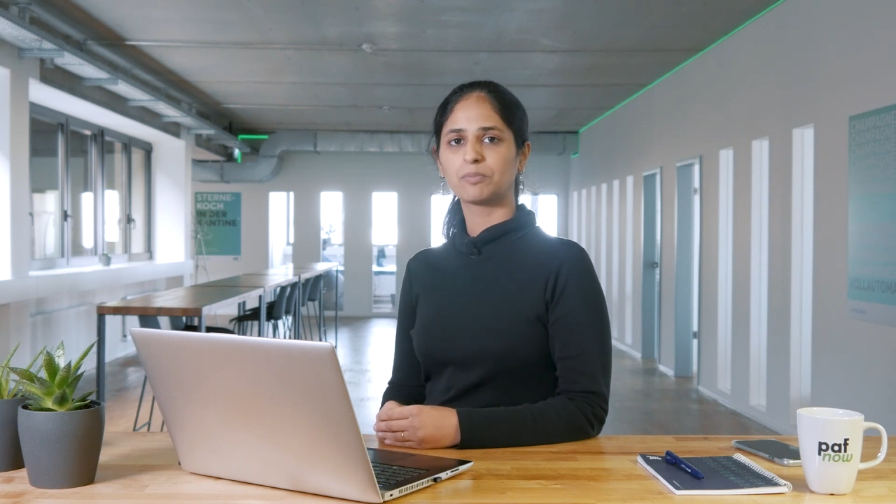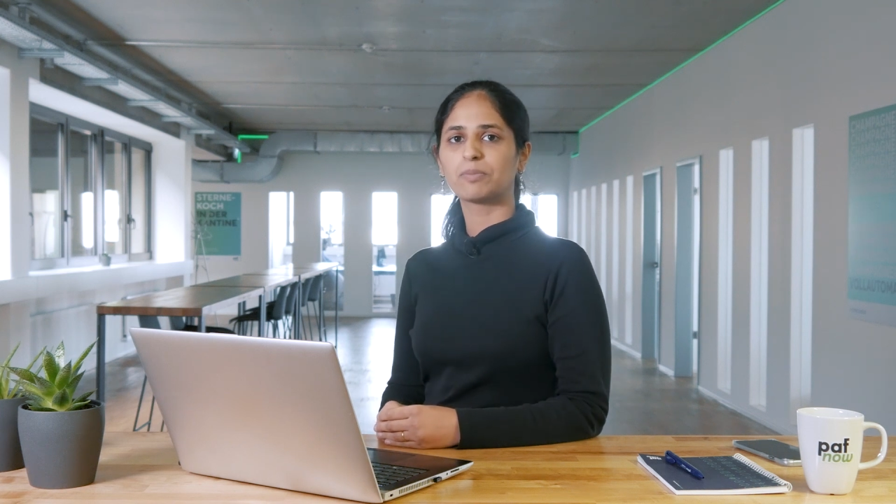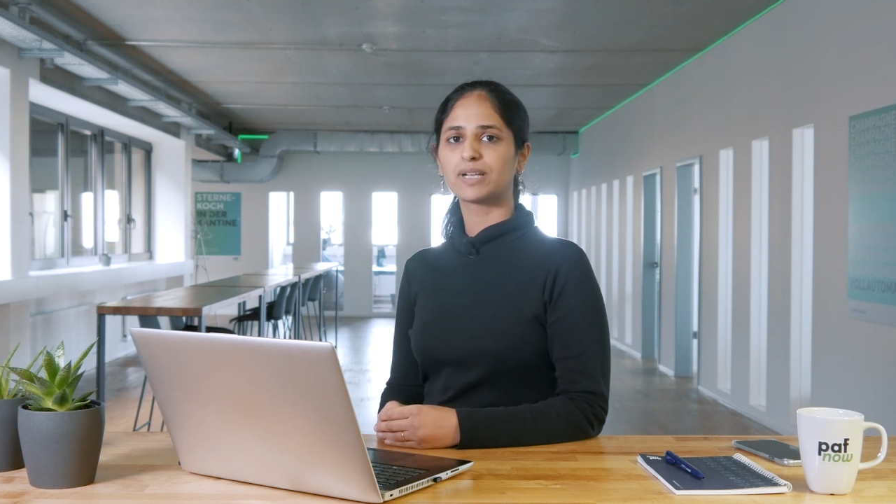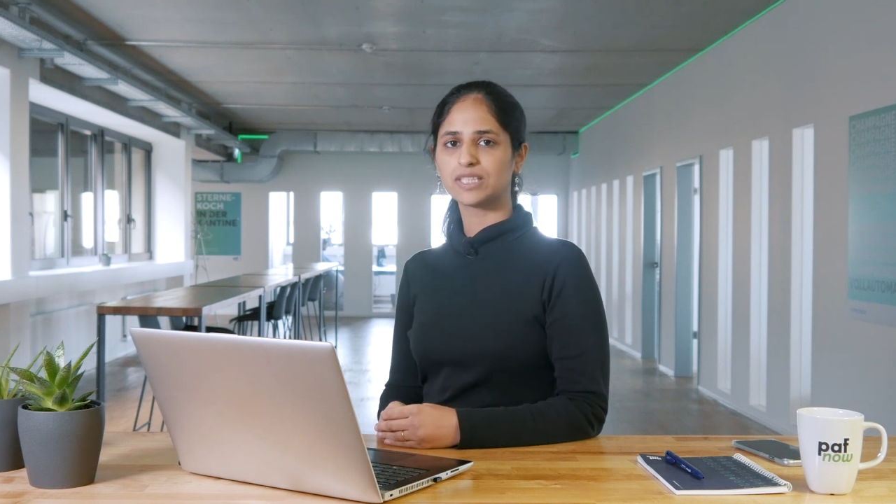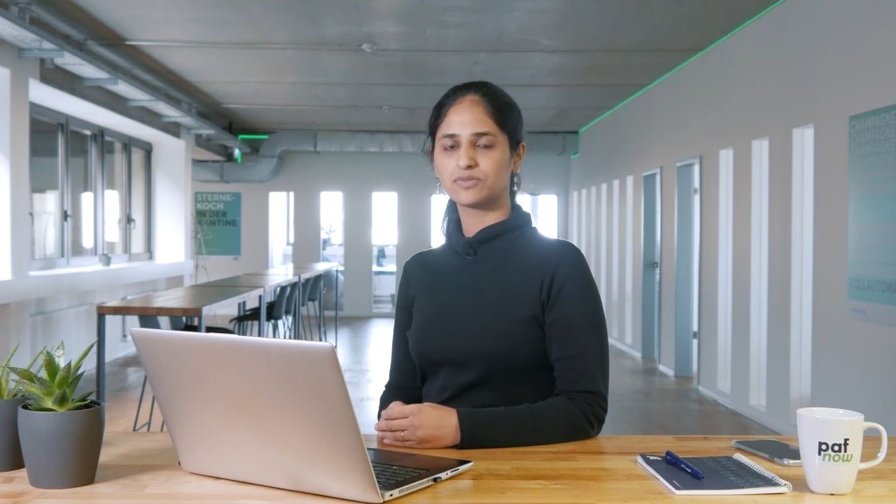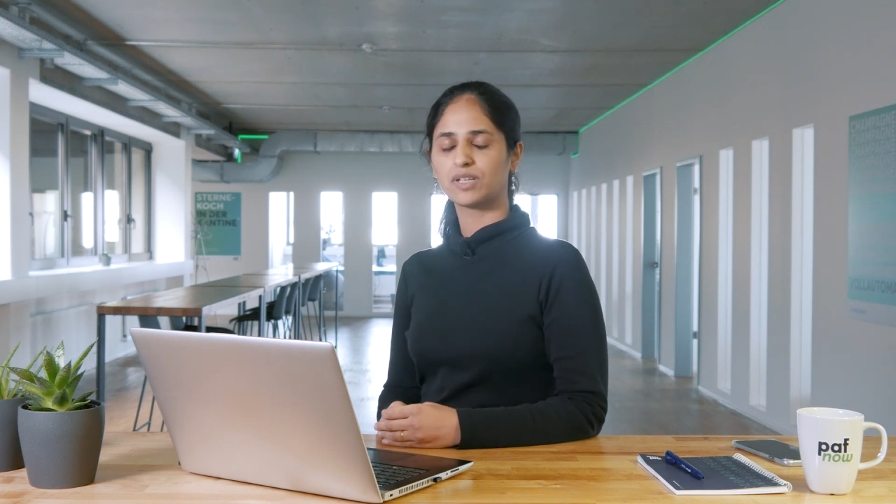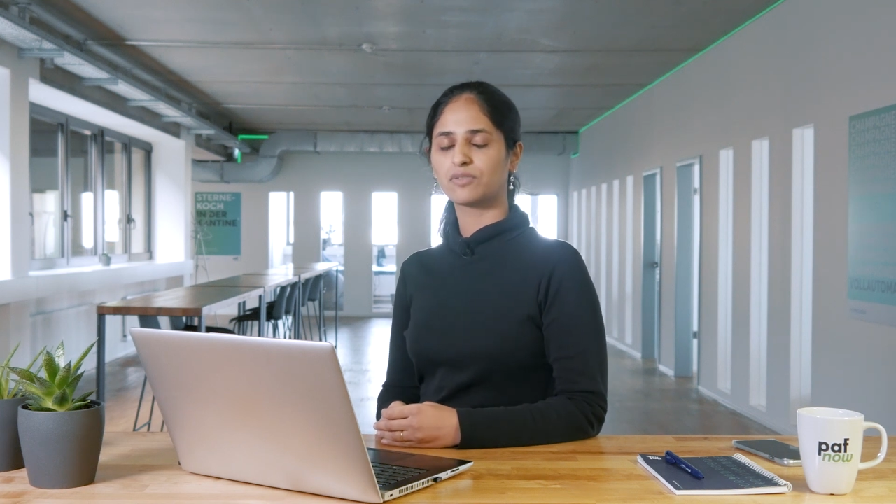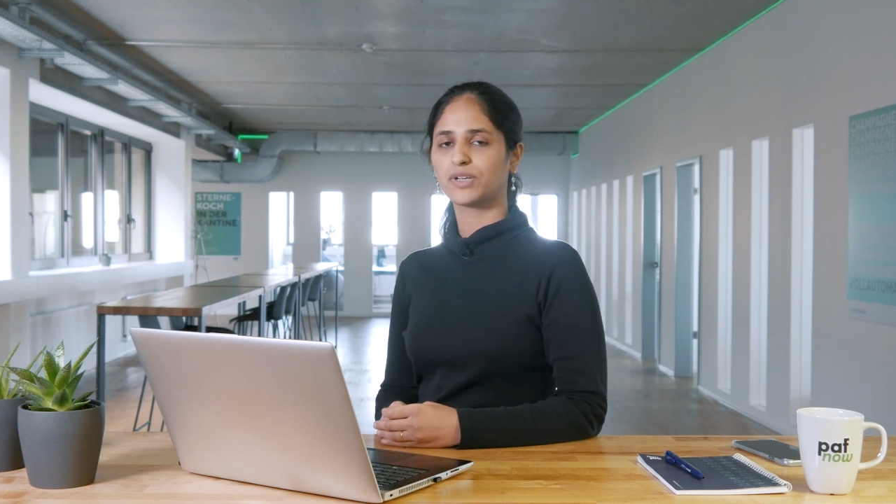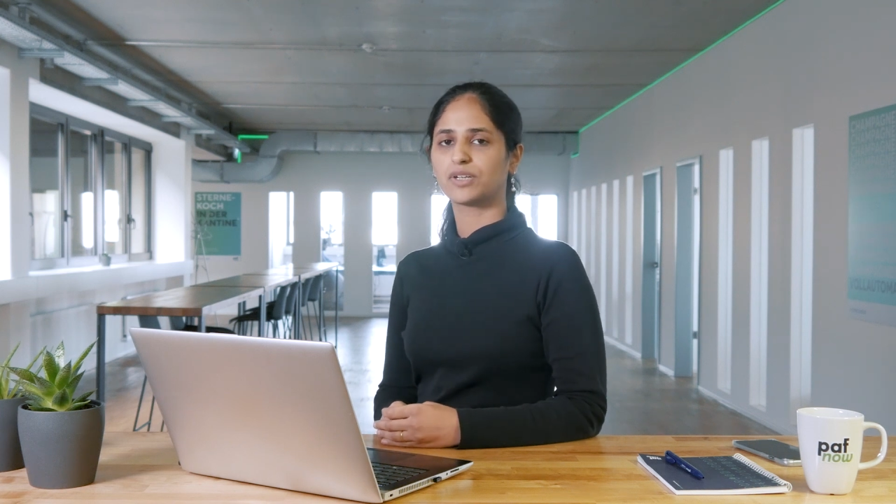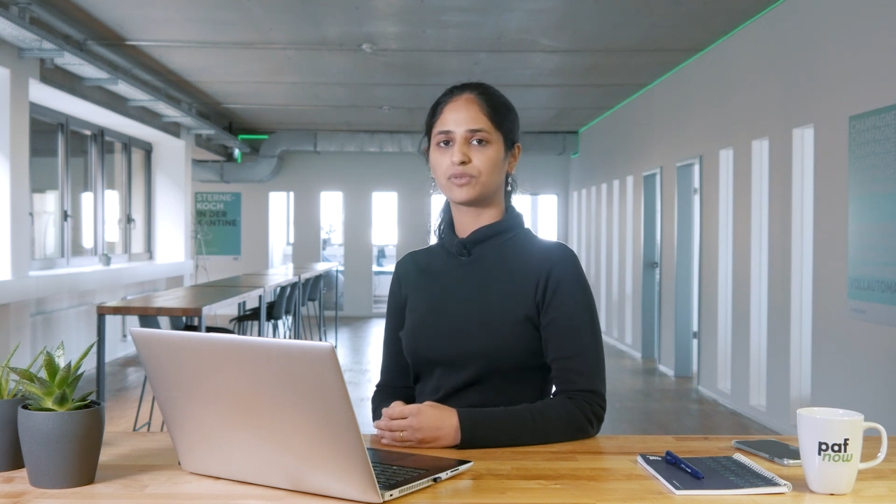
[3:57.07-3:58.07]
Please feel
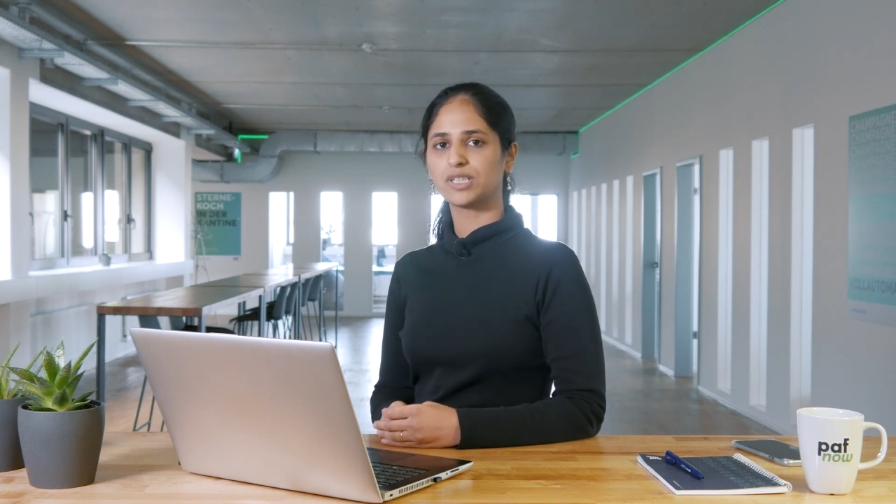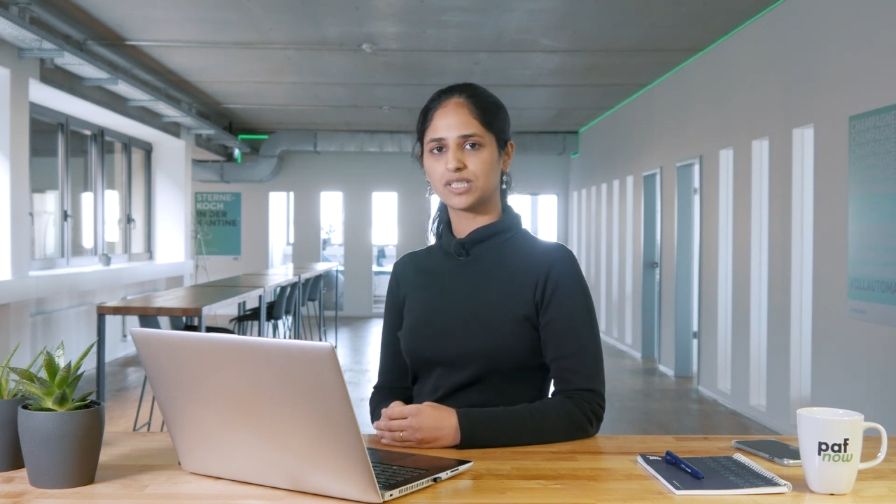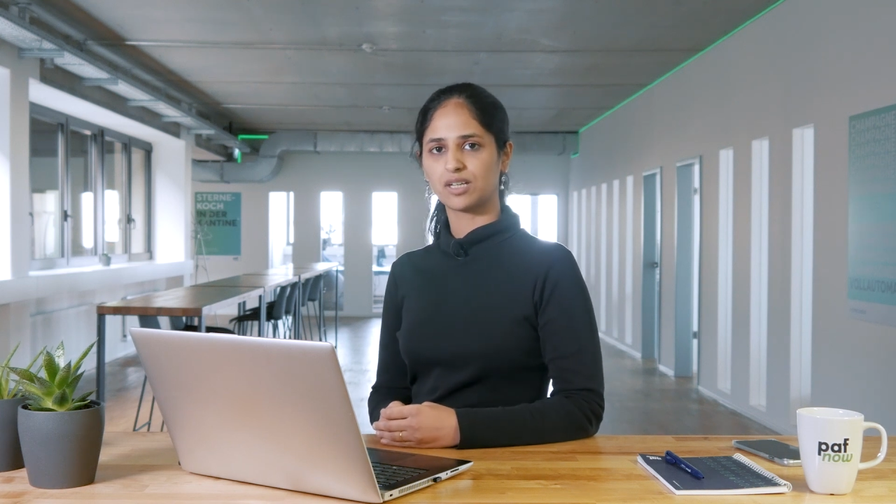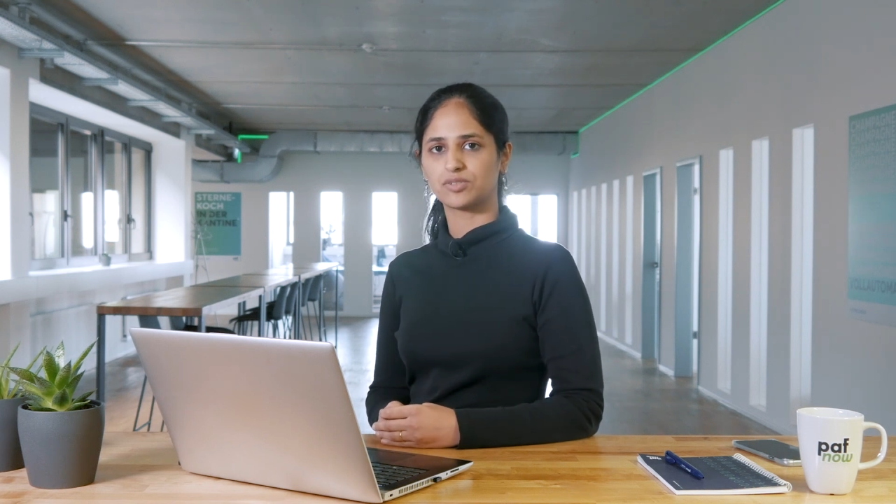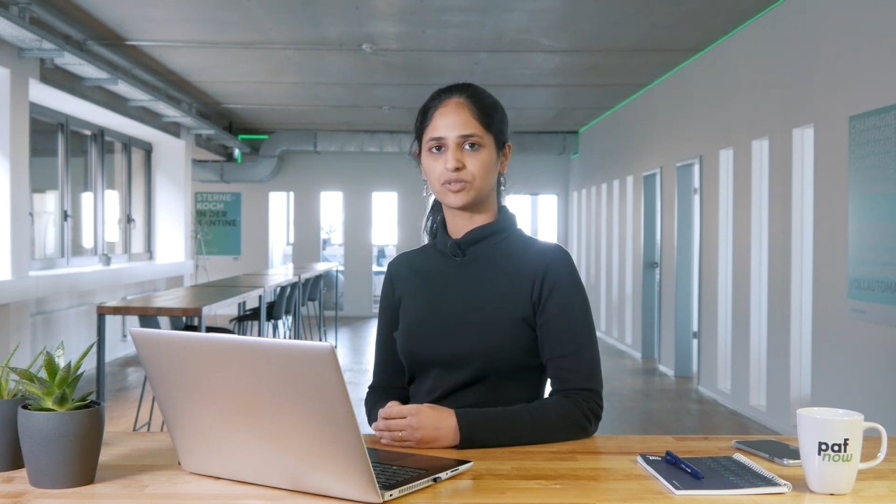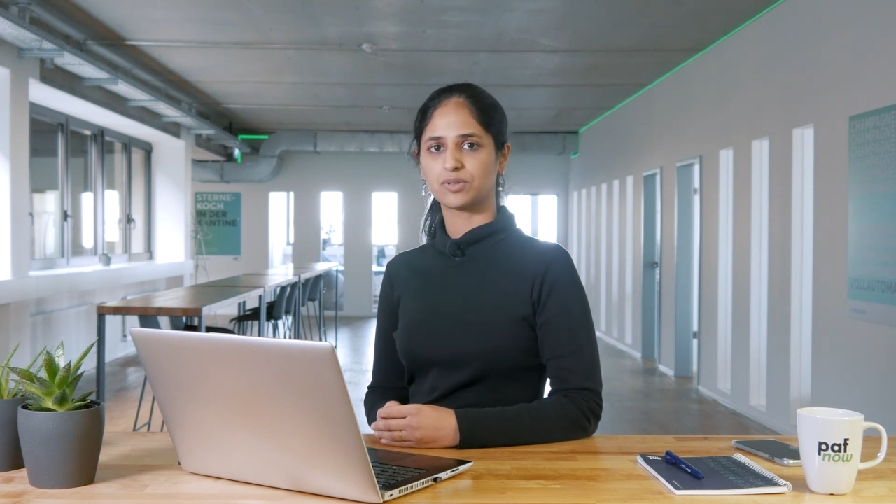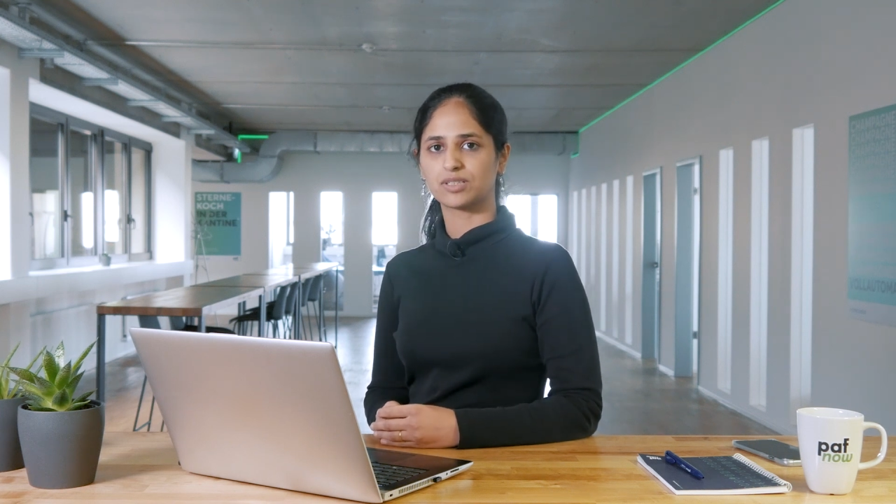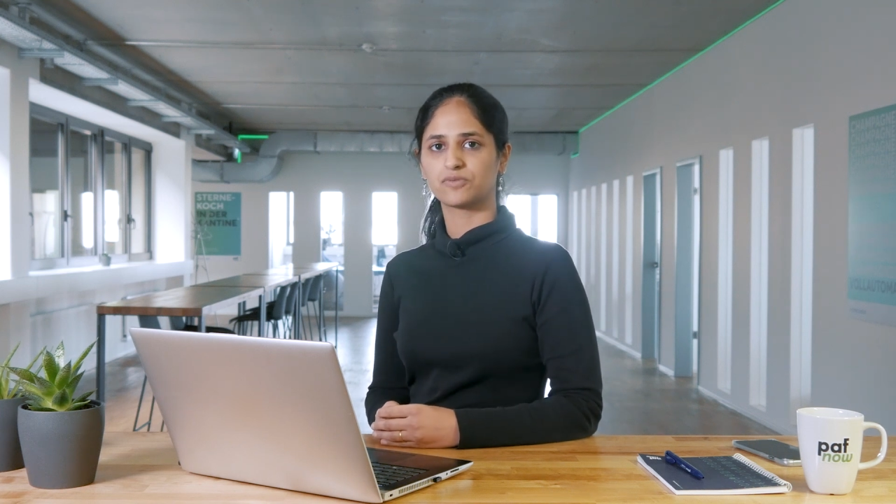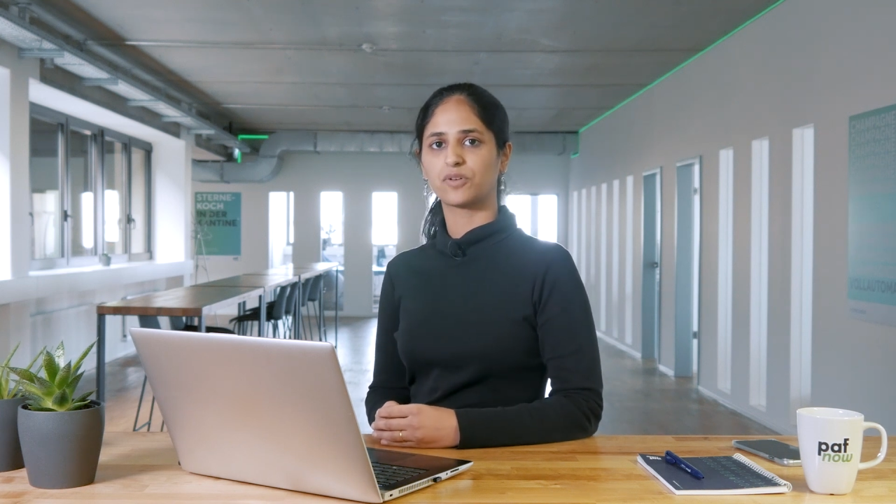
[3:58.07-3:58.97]
free to reach out to us